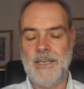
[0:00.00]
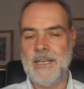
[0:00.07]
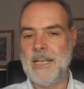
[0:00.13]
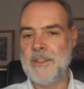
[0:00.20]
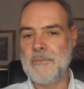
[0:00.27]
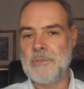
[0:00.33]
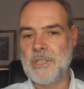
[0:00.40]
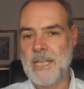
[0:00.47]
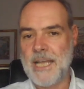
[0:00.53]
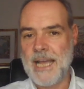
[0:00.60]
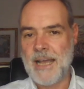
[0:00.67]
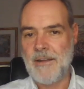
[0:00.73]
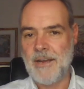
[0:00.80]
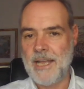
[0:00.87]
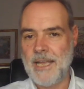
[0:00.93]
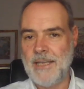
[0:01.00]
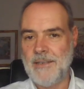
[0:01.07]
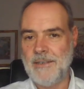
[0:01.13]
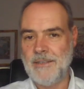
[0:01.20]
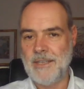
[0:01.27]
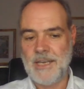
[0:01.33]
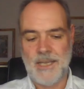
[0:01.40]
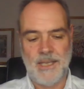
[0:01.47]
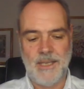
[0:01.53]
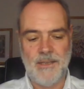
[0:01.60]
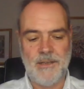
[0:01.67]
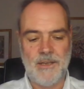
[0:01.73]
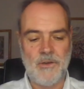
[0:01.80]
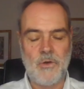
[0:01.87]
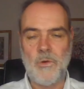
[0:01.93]
let them stay out late.
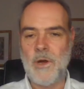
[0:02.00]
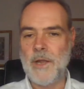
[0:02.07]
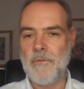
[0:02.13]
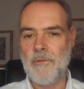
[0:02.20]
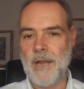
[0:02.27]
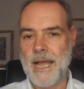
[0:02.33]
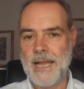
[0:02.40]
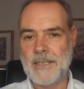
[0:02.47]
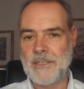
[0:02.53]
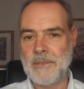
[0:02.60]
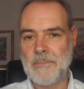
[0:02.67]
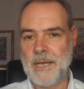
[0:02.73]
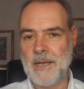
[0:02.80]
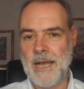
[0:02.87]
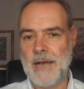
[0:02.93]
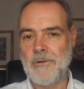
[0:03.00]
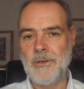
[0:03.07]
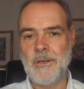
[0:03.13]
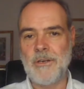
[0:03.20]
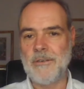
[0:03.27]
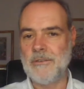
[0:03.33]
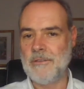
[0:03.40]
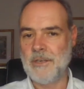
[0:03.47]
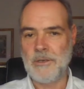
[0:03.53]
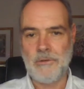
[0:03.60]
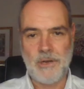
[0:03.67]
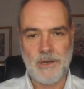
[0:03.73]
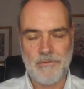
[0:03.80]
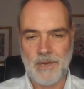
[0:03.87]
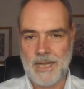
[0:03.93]
They are quite relaxed about alcohol. They're
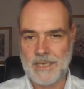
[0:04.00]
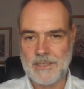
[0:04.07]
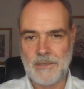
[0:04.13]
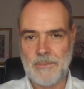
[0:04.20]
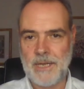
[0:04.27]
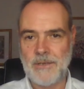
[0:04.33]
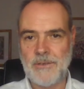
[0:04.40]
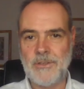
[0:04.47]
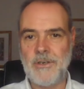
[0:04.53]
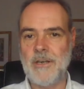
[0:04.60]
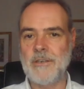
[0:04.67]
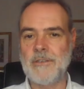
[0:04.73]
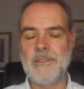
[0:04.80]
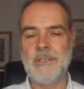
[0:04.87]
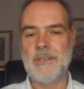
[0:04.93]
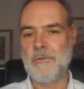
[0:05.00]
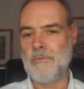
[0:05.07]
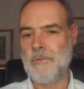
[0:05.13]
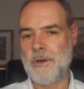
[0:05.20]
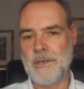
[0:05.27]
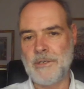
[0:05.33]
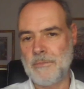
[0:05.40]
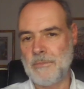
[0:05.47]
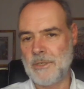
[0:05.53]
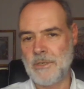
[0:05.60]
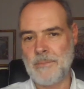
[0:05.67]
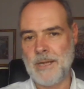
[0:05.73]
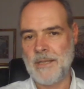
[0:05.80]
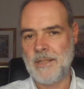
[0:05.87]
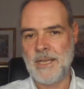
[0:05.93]
quite relaxed about drugs. They don't worry too much
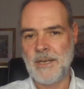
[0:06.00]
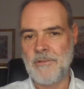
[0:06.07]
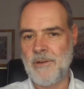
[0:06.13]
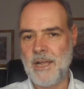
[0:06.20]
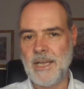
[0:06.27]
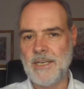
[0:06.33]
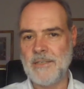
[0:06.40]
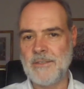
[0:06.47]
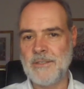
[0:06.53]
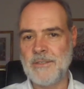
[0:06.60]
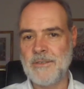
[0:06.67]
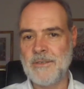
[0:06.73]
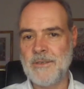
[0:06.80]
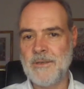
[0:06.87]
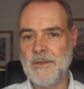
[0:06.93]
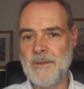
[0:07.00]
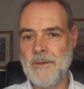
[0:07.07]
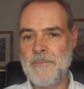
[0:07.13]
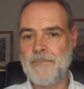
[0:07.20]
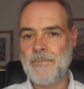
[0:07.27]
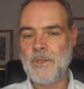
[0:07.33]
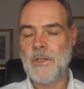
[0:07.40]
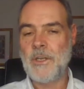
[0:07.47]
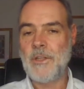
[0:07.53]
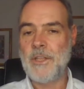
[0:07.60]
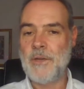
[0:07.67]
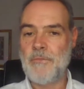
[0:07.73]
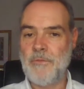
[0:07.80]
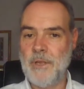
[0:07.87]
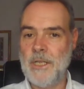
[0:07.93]
about their grades. You know,
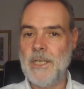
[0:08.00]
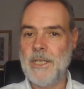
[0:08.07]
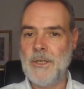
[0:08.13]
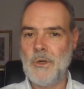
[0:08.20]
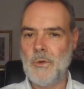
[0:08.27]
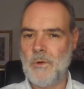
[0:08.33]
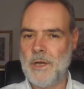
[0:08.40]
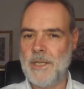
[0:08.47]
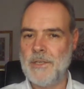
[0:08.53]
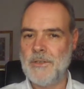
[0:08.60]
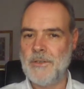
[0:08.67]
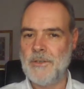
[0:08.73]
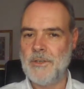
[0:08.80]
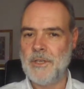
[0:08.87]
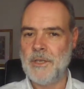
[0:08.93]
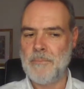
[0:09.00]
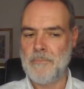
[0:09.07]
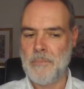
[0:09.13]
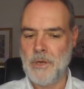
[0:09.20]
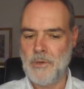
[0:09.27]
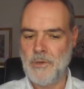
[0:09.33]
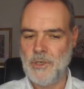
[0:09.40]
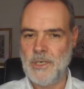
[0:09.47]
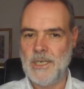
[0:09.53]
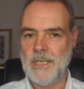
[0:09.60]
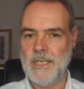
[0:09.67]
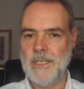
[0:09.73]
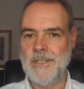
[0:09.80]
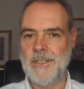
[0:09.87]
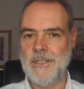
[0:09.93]
they're really quite
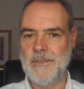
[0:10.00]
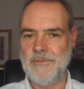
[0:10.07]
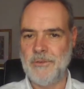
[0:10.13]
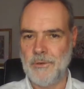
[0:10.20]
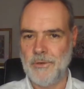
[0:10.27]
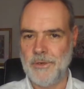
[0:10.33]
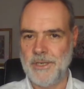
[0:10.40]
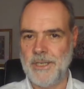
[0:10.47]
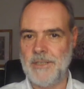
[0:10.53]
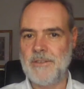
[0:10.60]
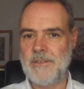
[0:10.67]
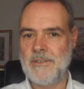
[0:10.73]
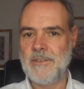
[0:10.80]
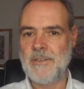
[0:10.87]
emotionally devoid